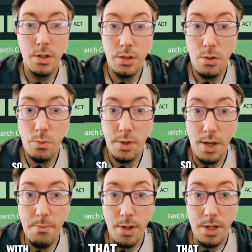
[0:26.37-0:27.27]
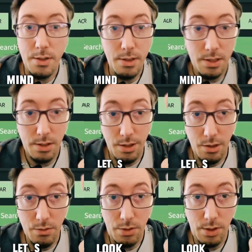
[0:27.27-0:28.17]
So with that in mind, let's
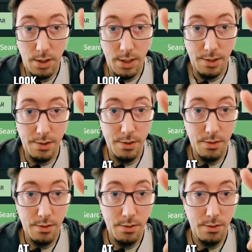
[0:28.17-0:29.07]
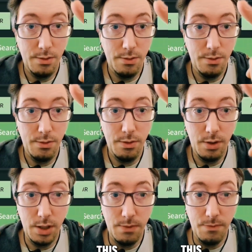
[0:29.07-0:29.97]
look at
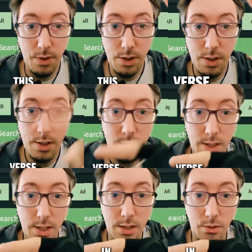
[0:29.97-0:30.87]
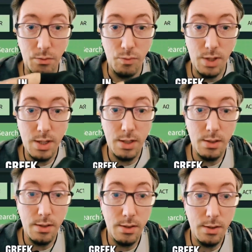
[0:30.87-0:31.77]
this verse in
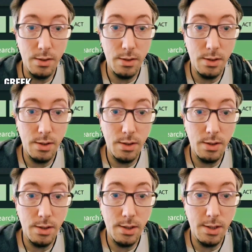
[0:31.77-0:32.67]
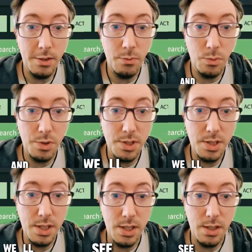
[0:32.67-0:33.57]
Greek, and we'll
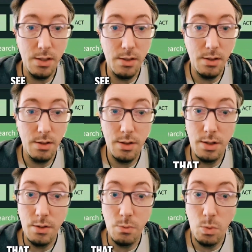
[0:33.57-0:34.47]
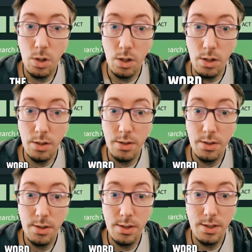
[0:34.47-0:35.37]
see that the word
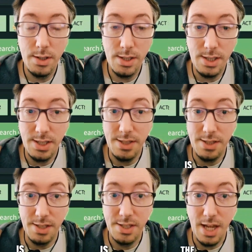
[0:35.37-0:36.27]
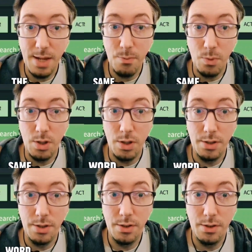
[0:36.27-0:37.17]
is the same
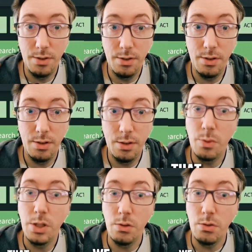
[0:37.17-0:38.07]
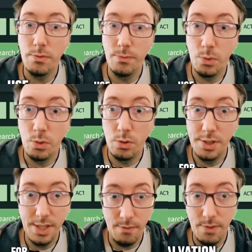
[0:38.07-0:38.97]
word that we use for
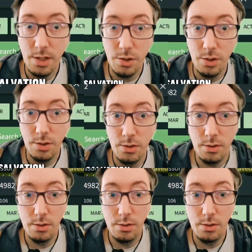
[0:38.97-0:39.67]
salvation.